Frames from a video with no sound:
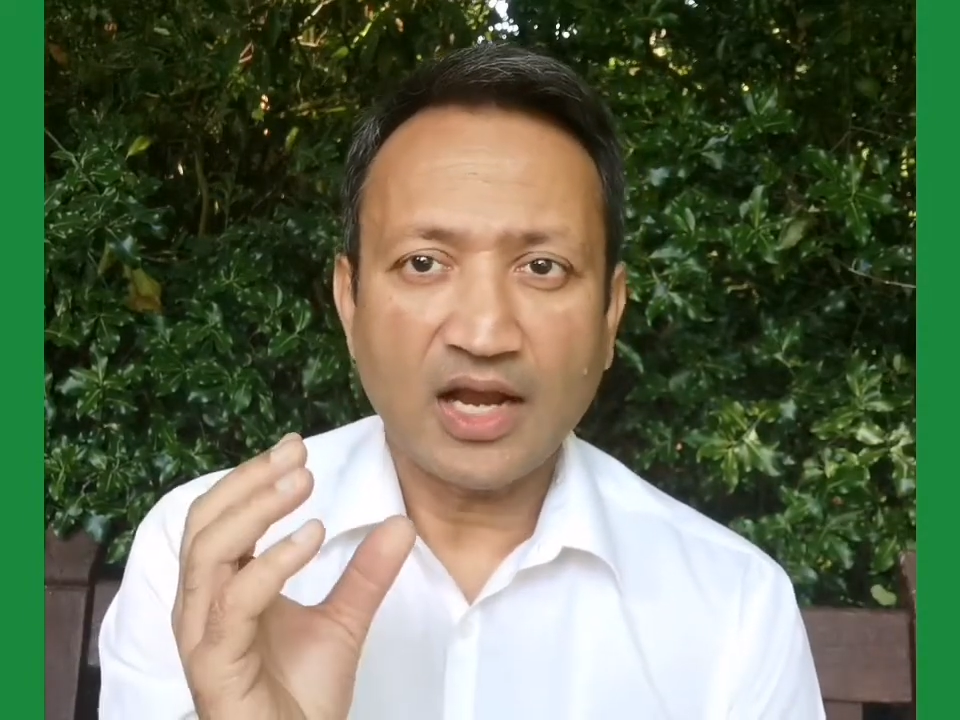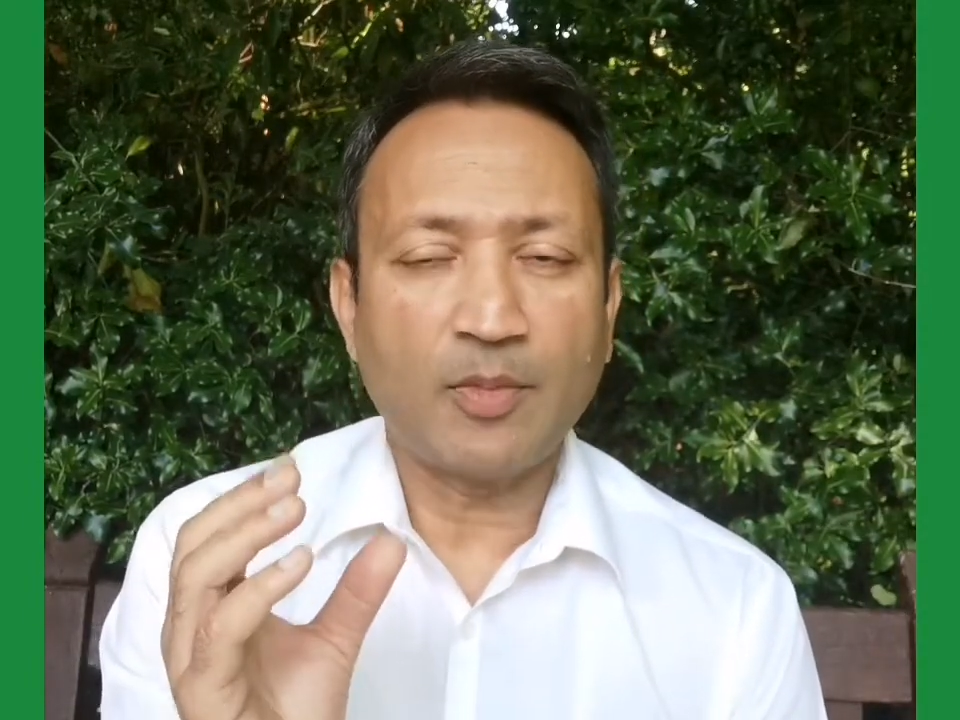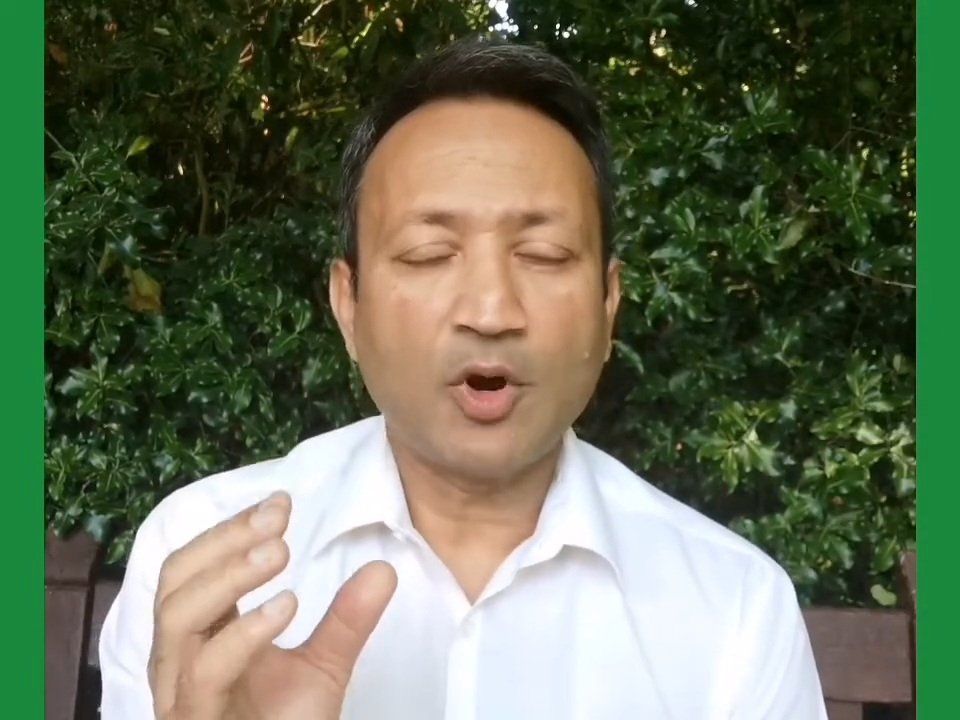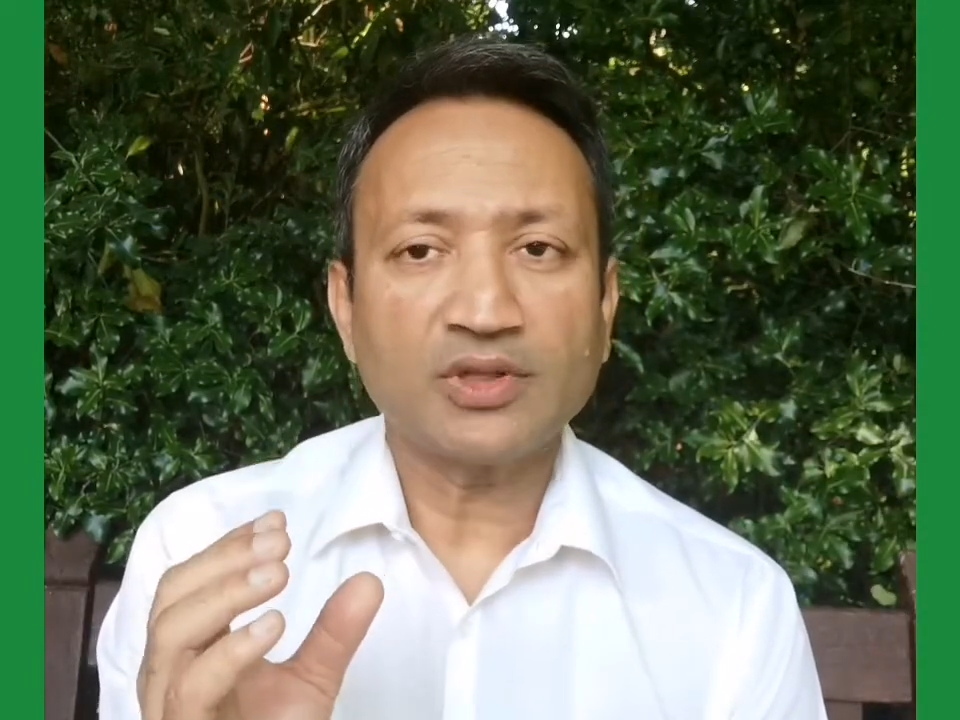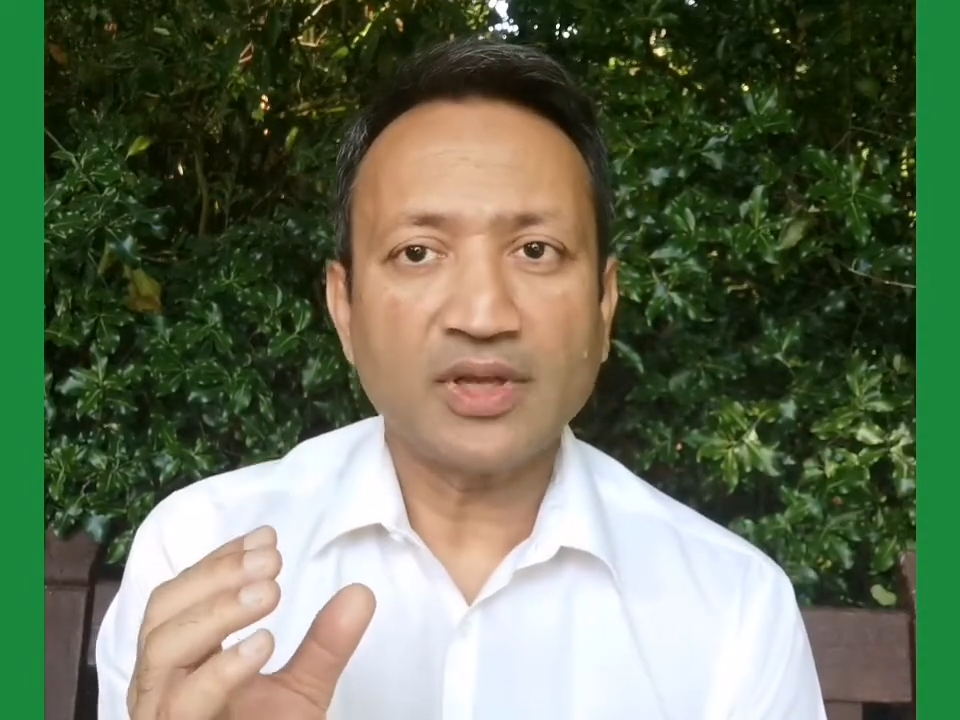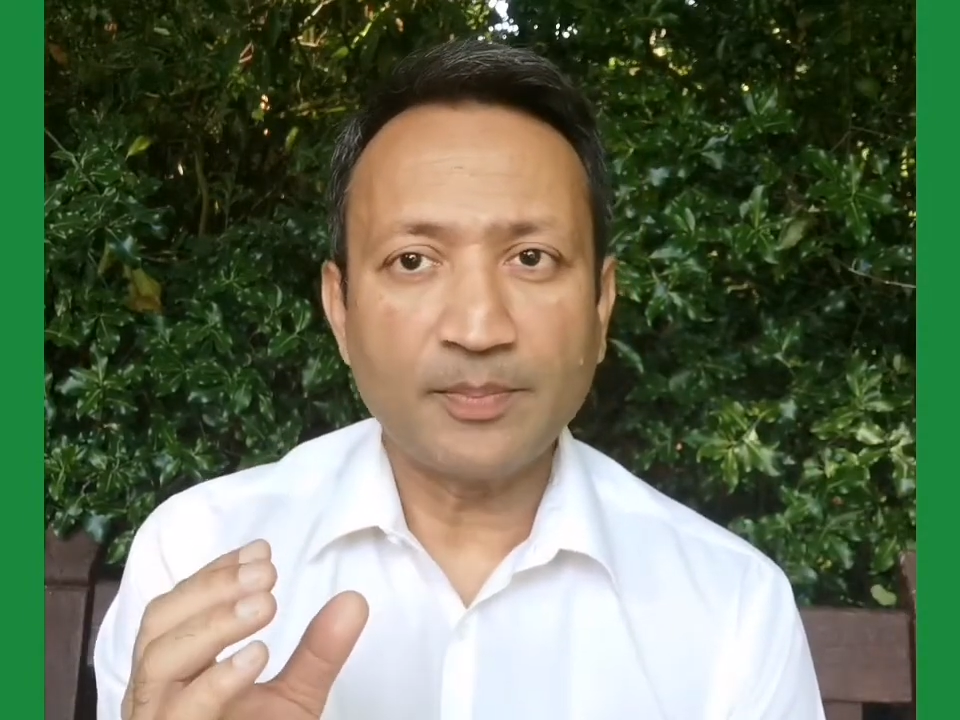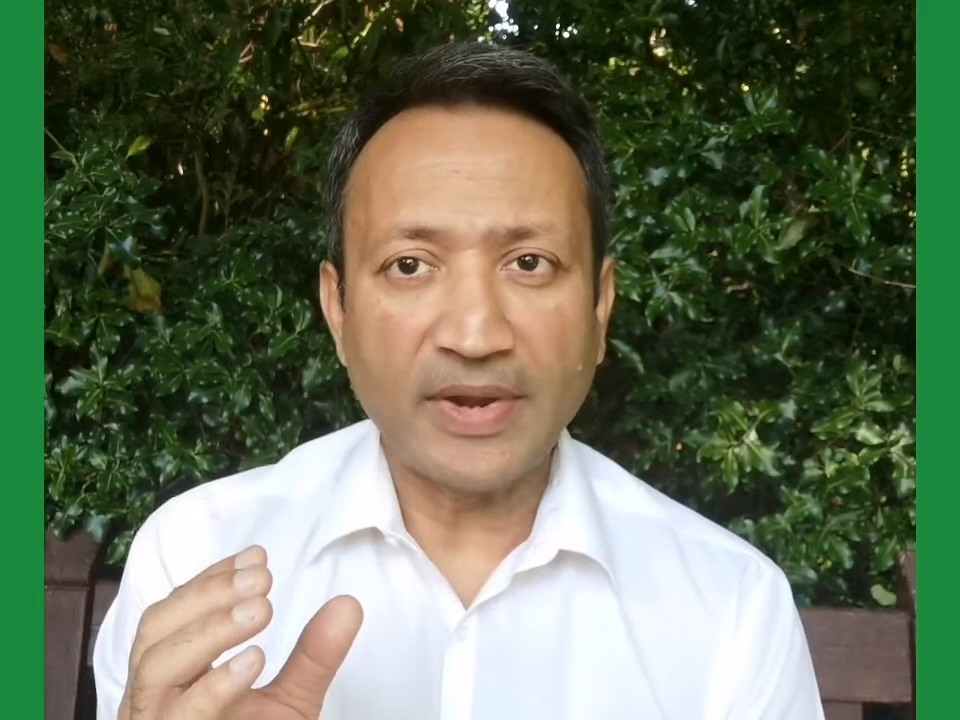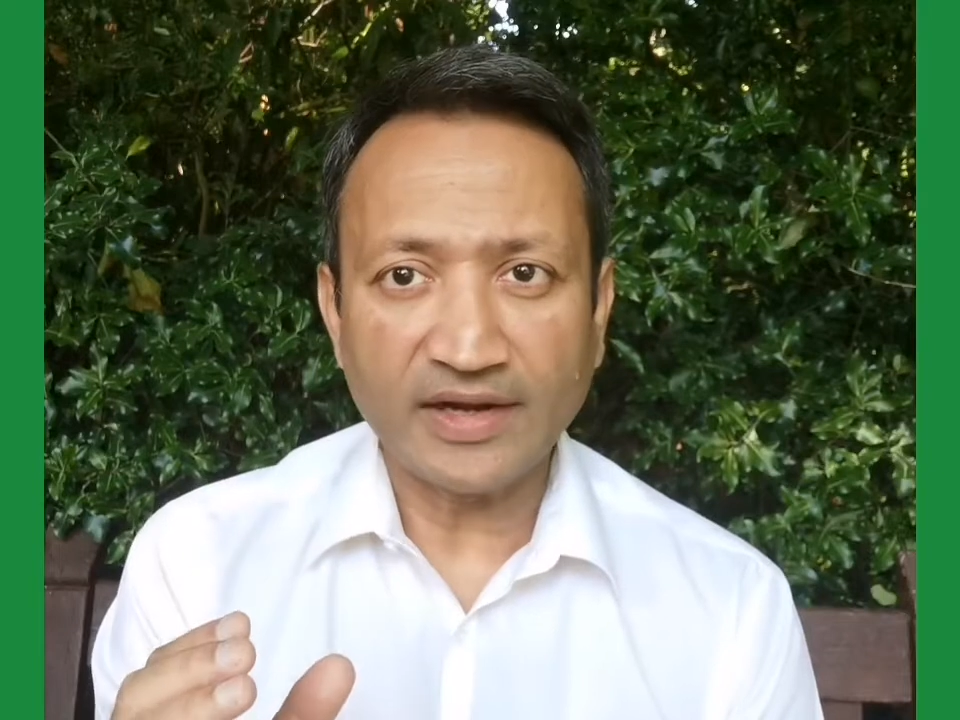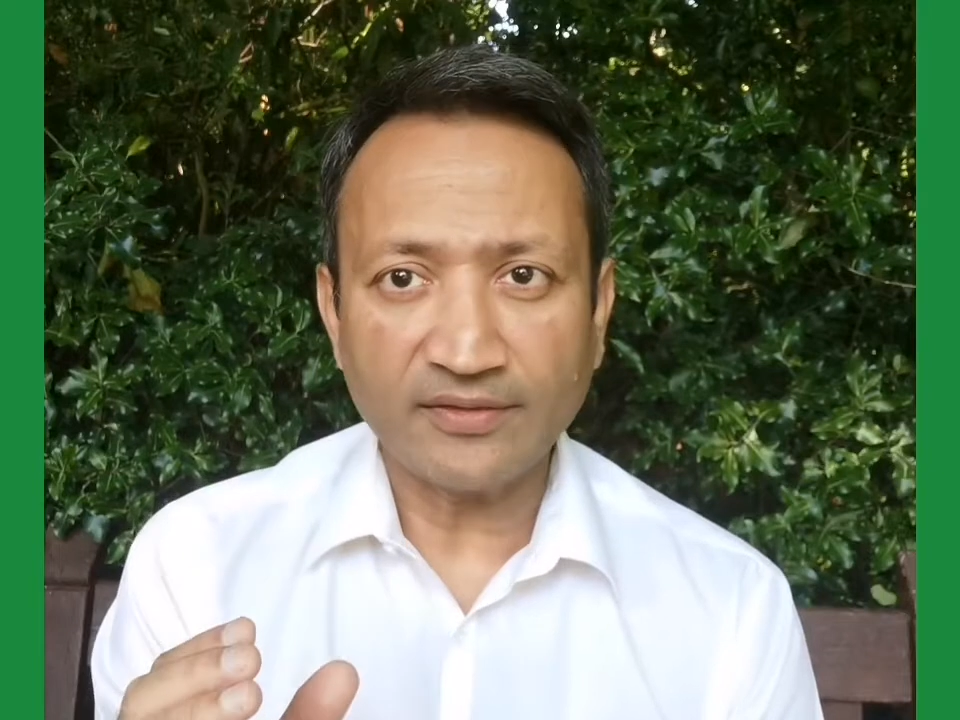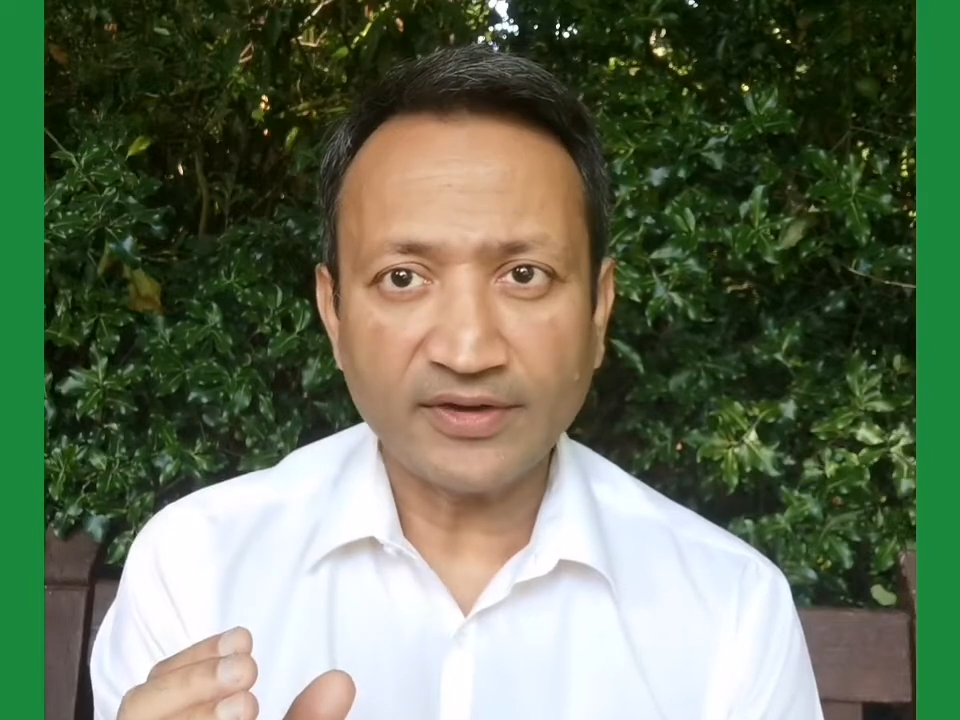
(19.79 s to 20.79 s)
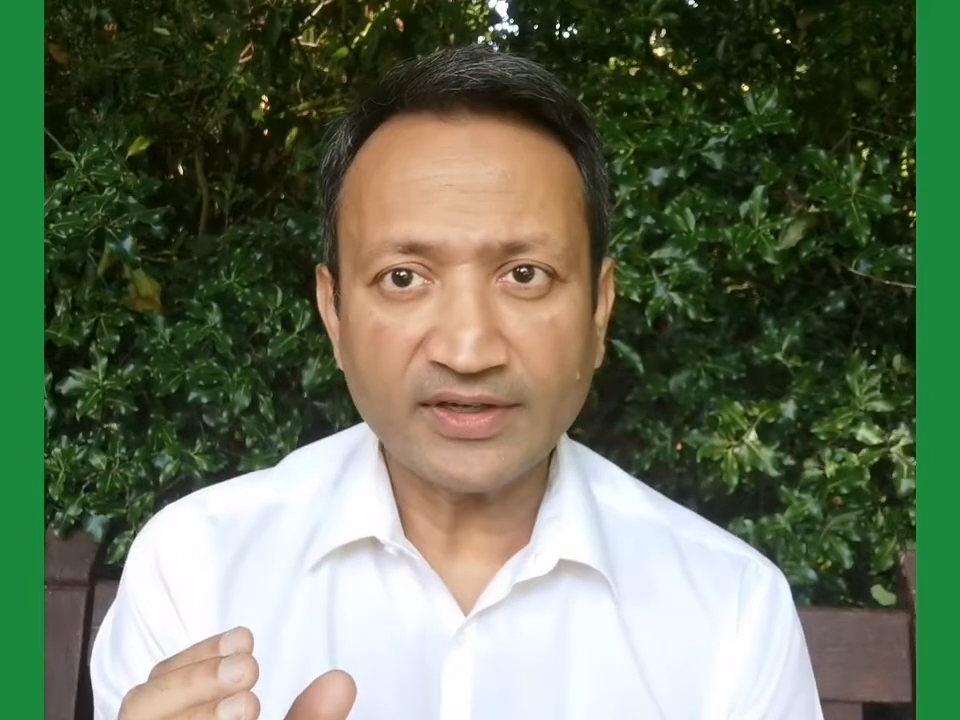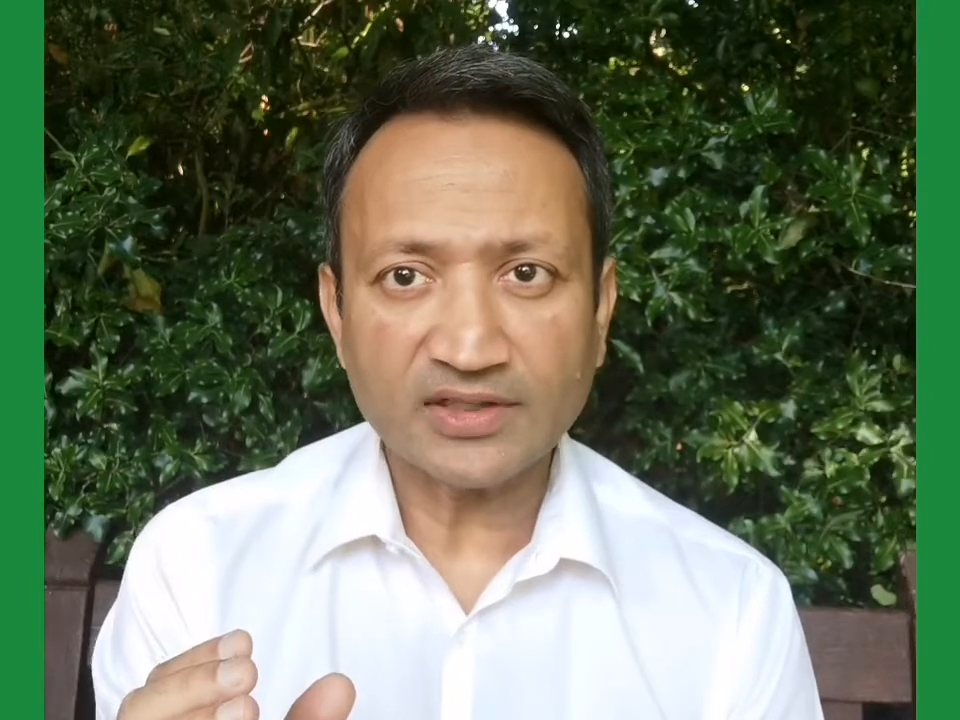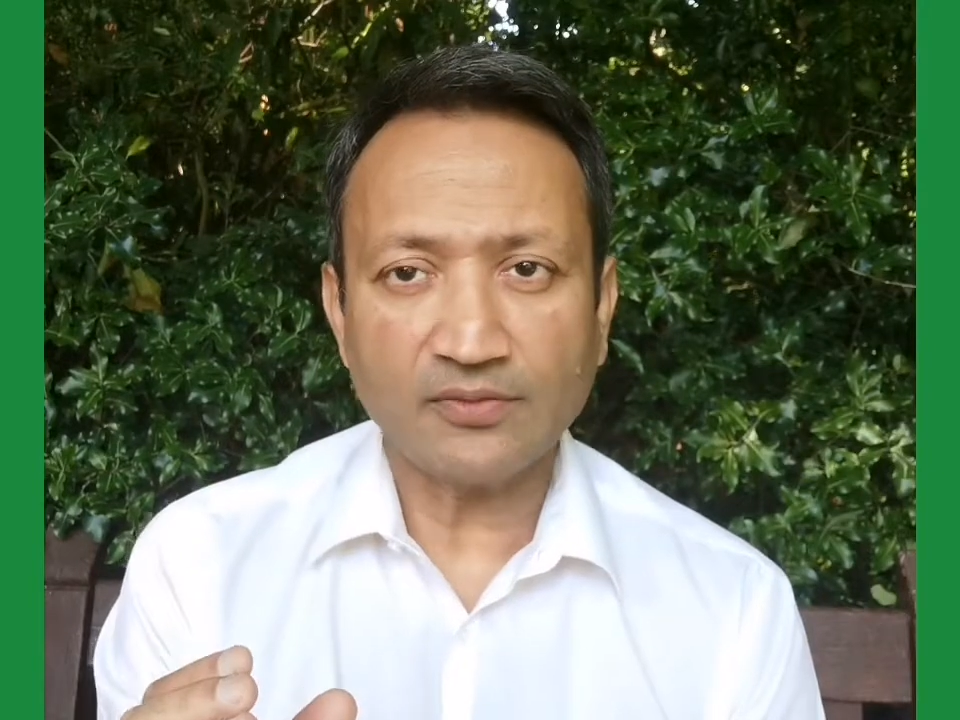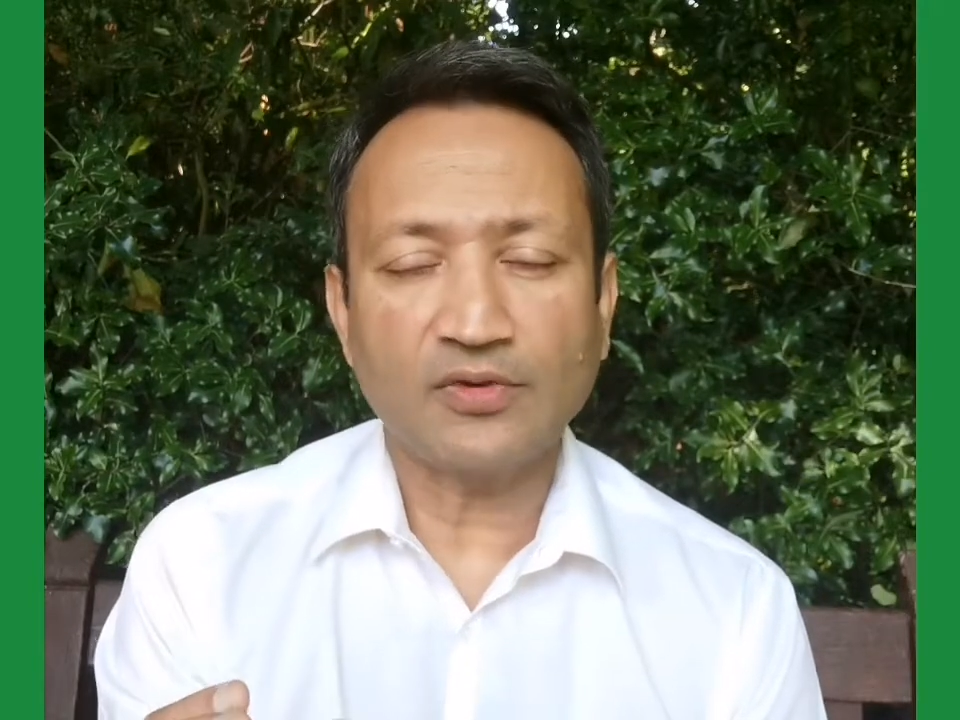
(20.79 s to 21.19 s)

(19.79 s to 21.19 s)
about the benefits